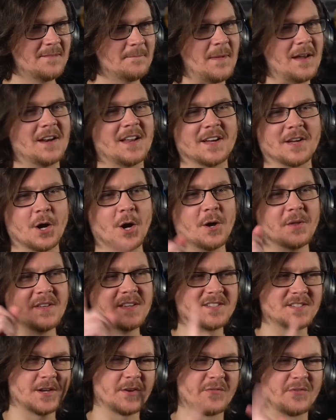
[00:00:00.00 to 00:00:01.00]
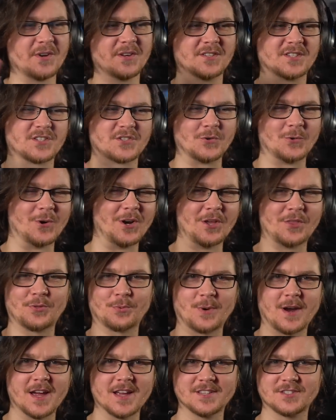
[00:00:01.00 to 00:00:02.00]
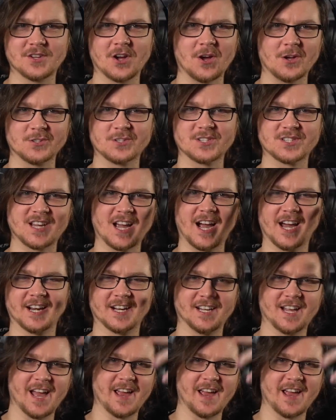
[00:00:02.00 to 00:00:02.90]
Man, like all these different story threads all just kind of